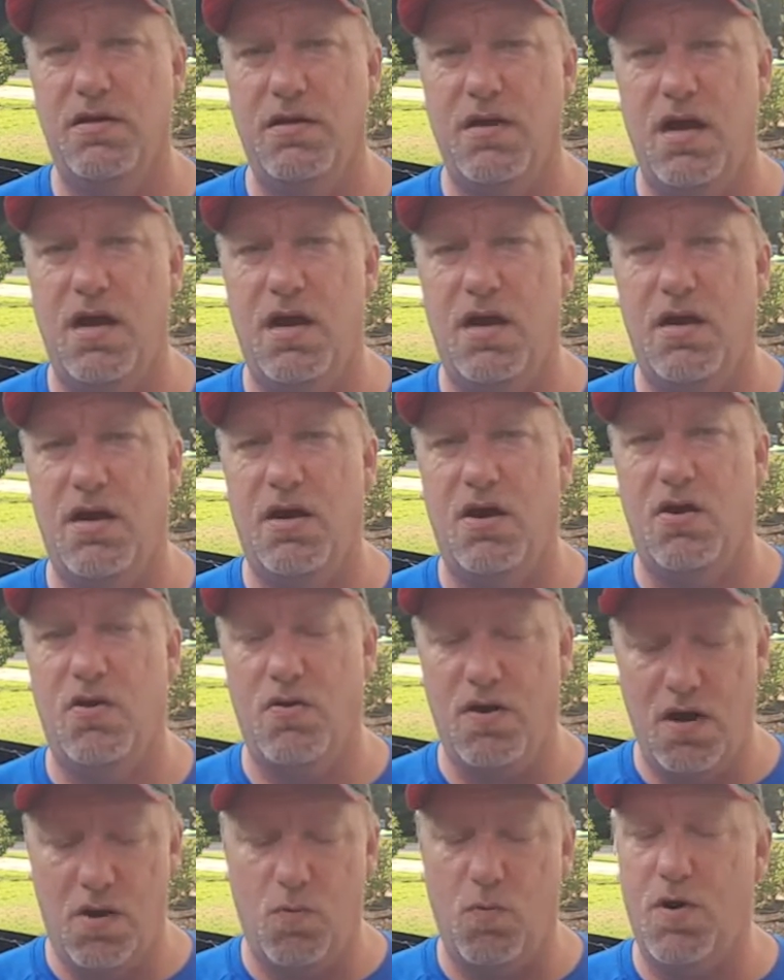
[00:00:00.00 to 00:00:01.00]

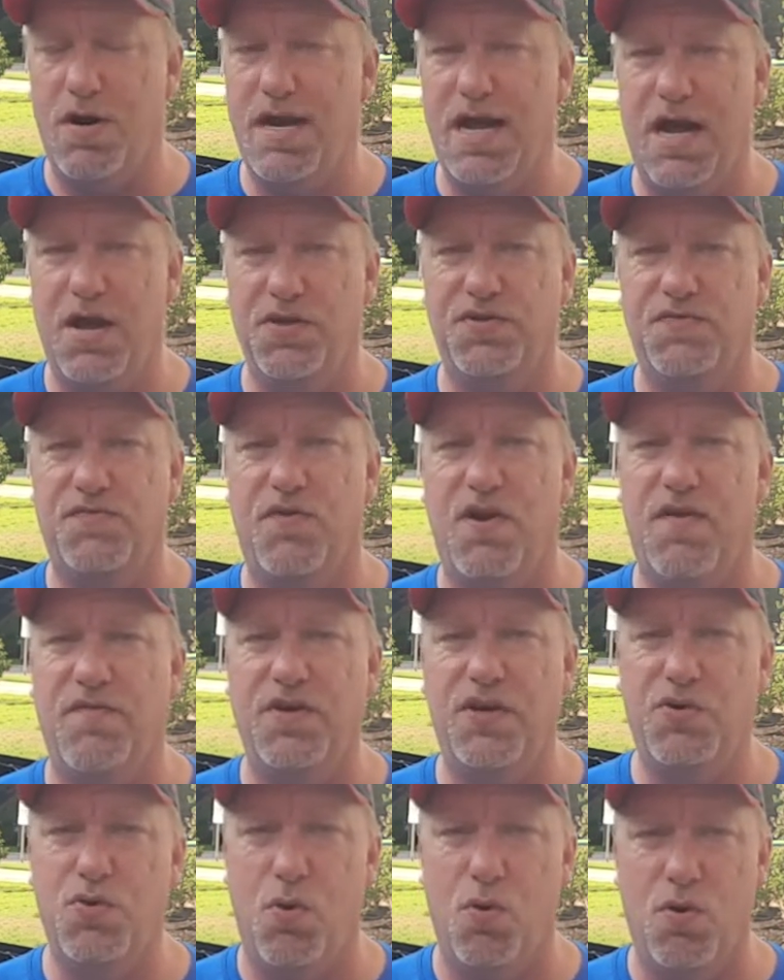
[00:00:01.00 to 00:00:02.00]
or 1 ounce for
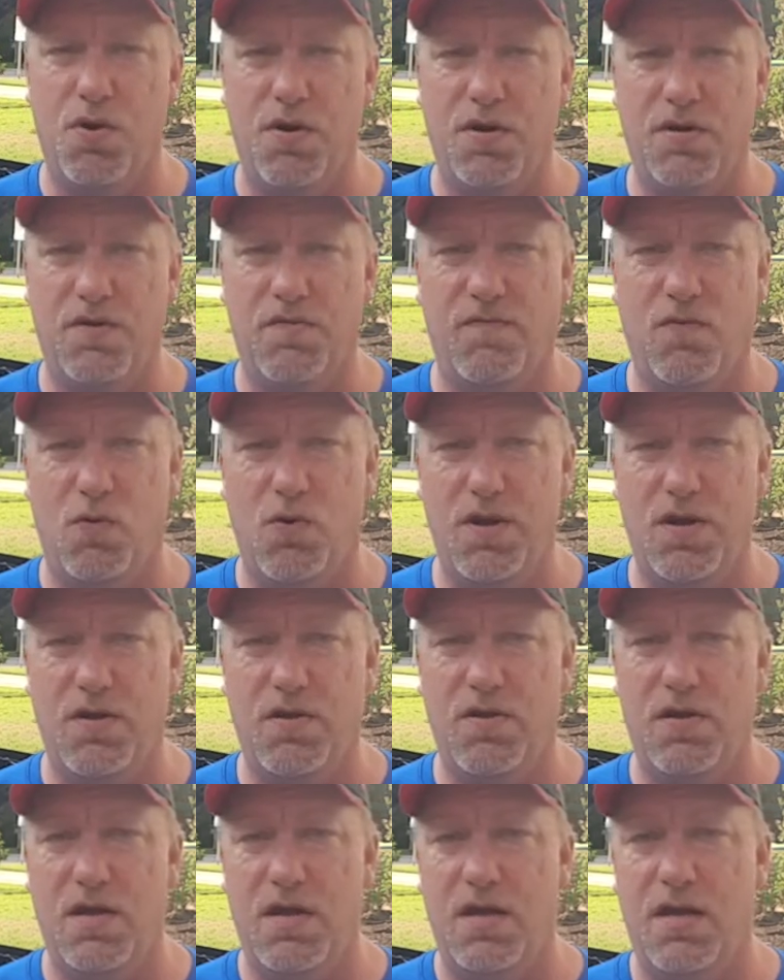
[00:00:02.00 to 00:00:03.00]
every quart of
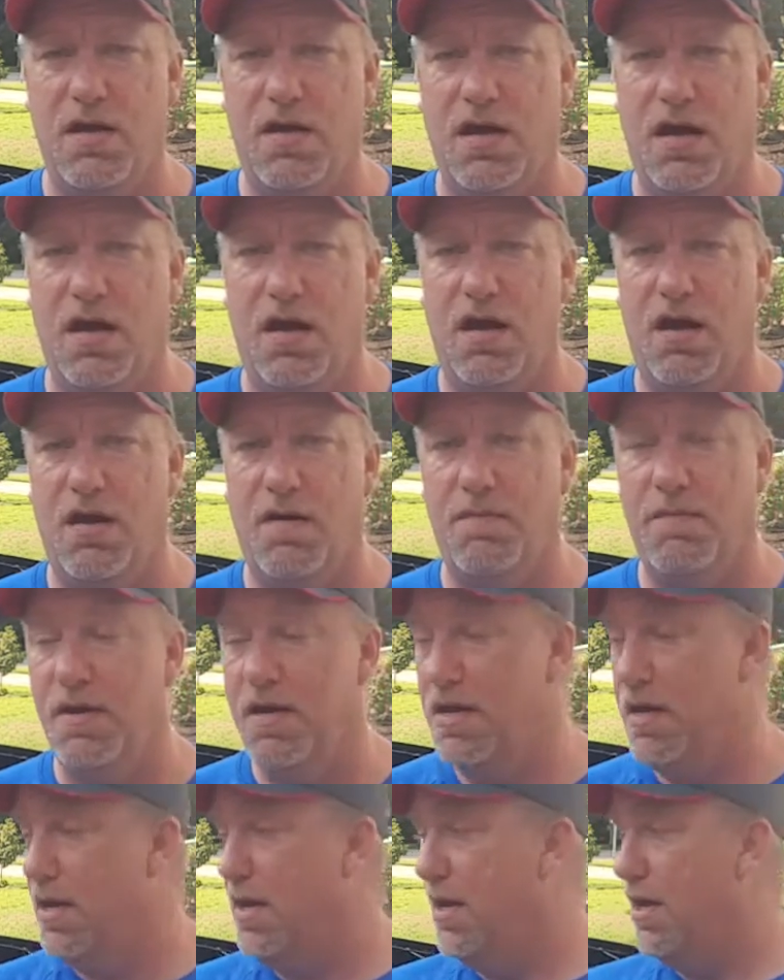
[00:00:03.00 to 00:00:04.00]
oil.
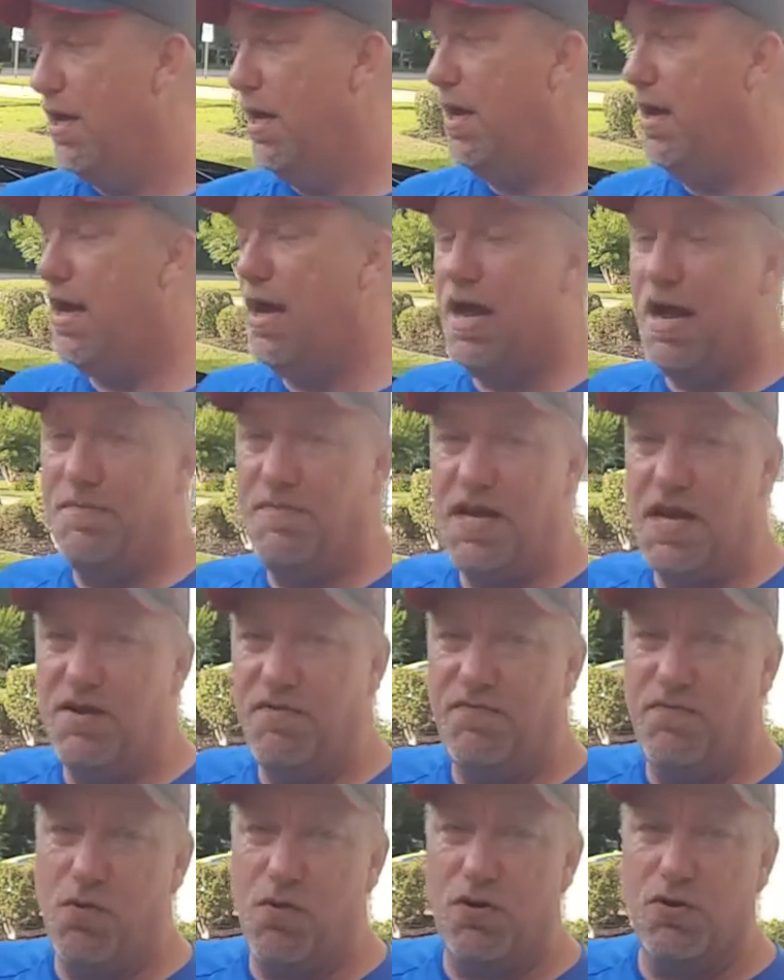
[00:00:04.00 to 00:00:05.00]
I'm down to
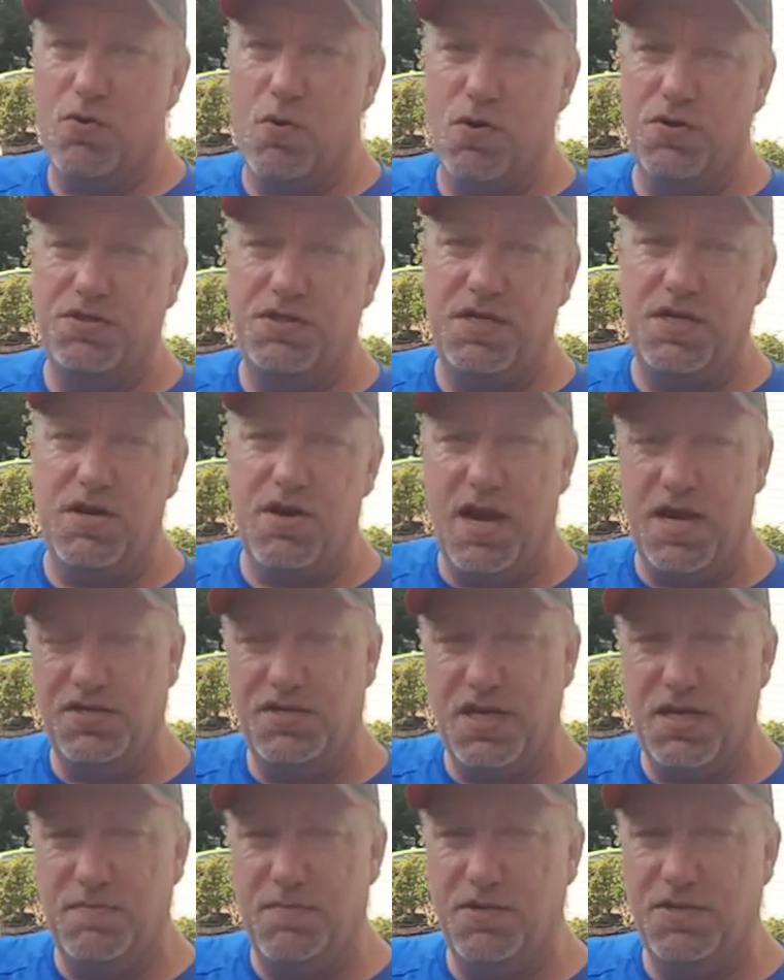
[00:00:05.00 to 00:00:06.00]
4 quarts in here. I
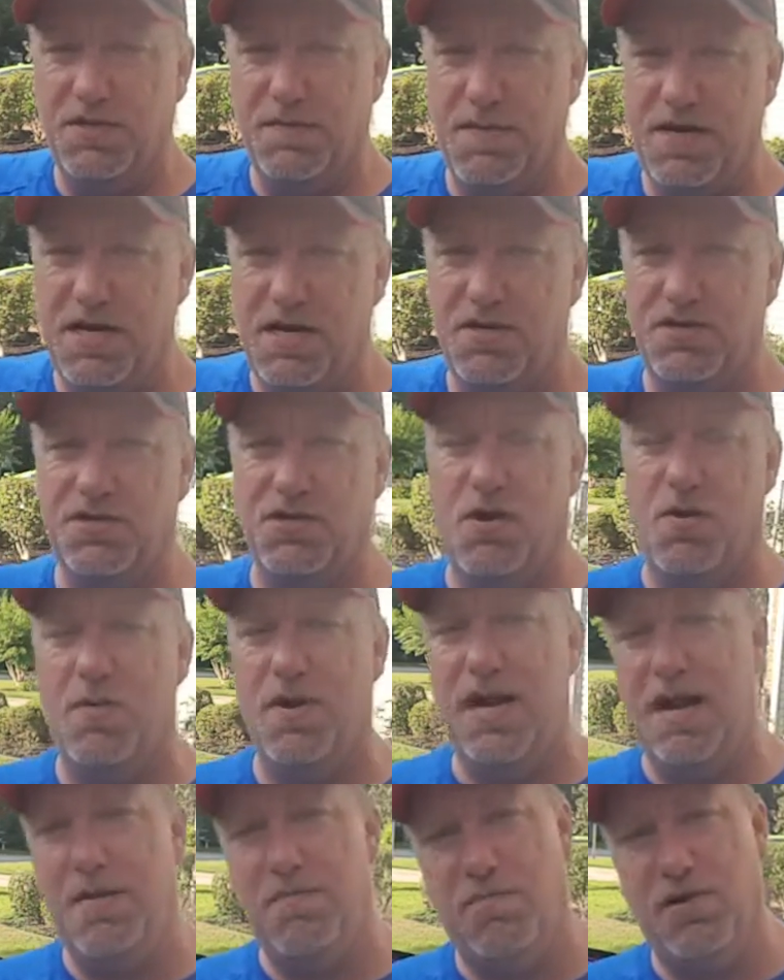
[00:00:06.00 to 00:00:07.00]
actually had to put some in there, so I
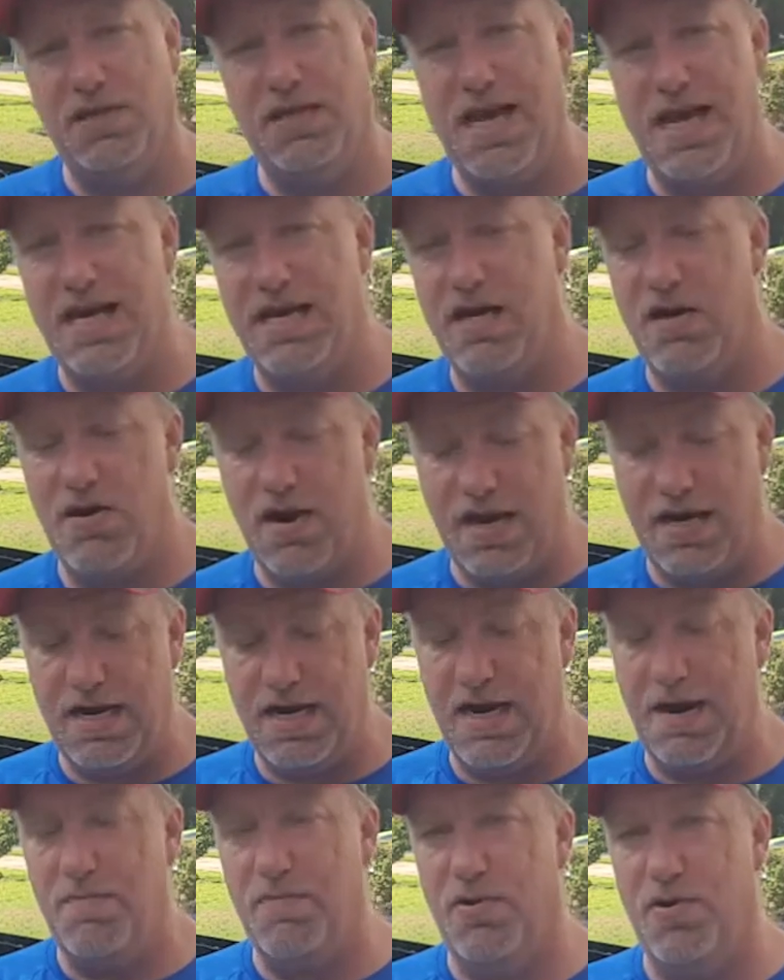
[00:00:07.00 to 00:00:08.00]
went ahead and put that in there, and
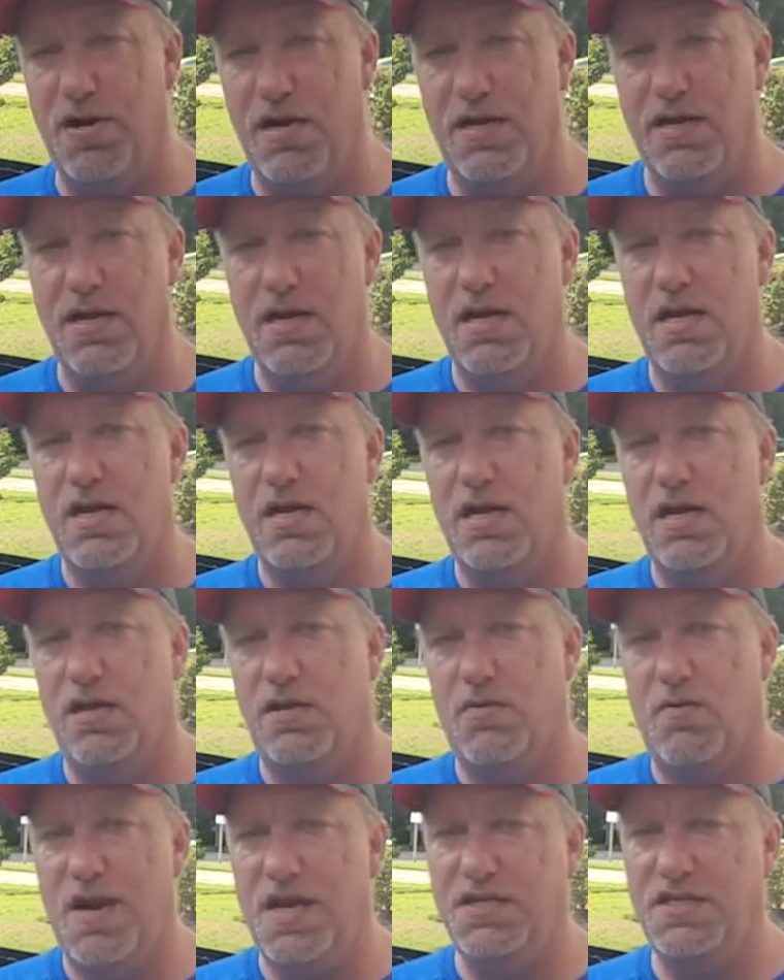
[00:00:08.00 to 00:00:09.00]
then I put
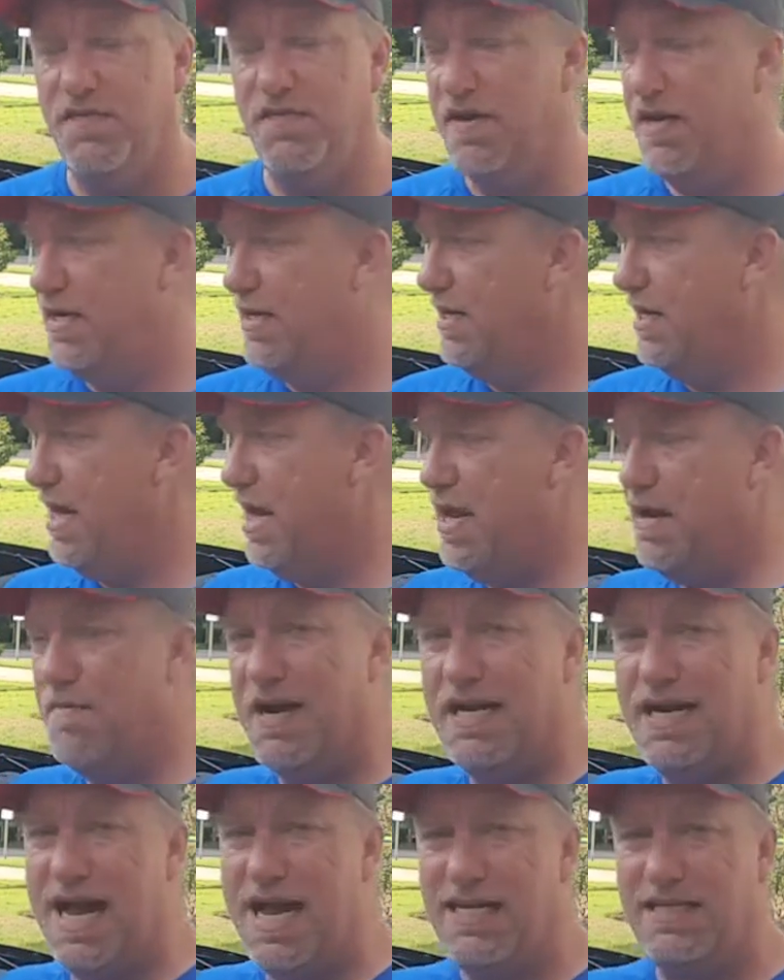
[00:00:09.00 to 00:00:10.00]
the rest of it in
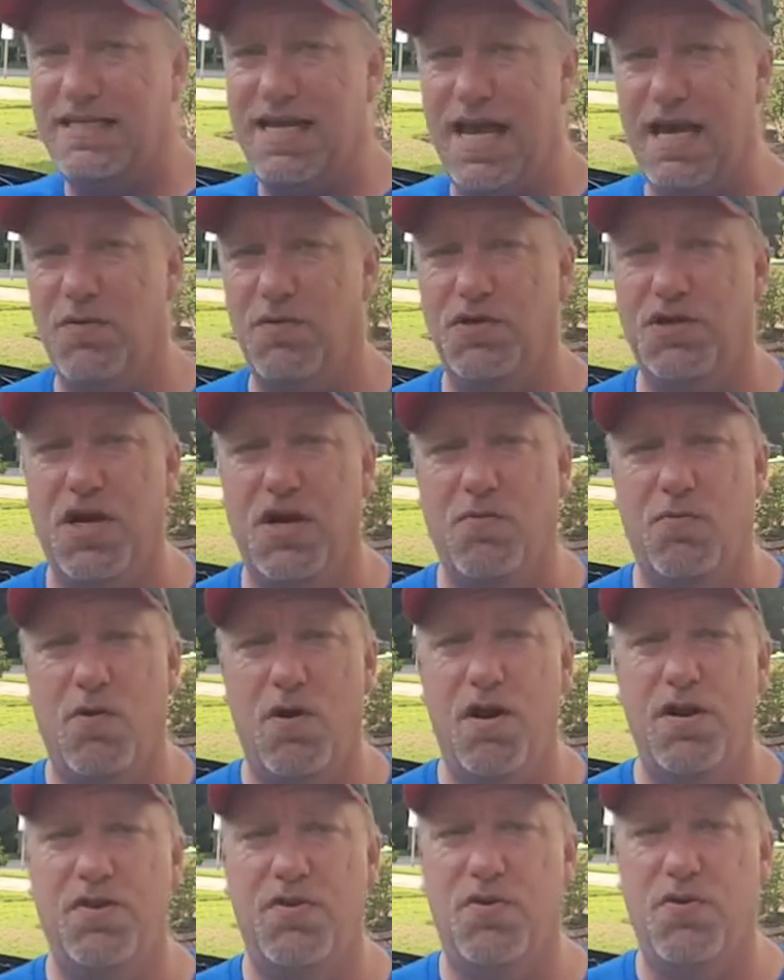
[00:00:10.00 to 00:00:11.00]
my gas tank, which you can
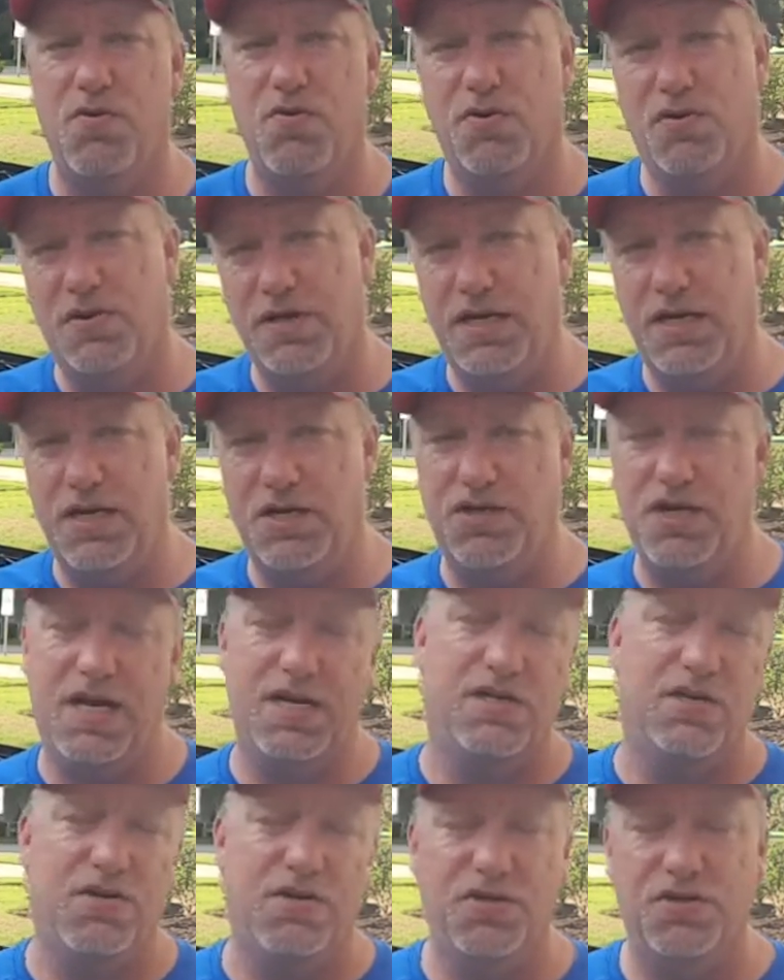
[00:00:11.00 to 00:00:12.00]
run through, clean the
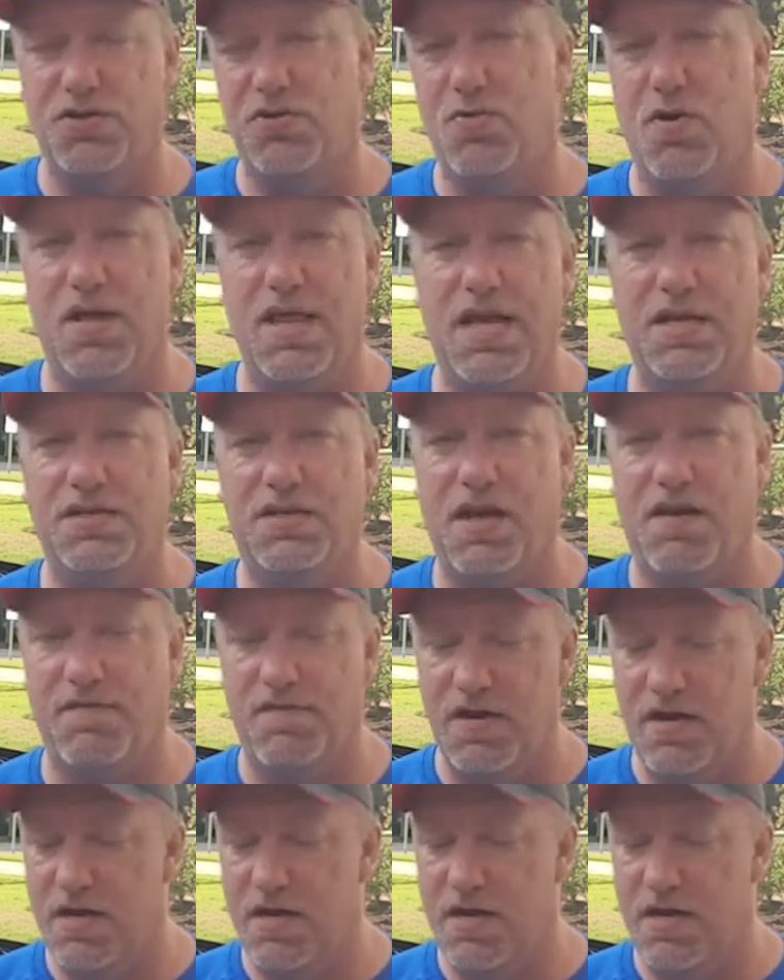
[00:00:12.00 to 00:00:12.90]
injectors, and do all that stuff.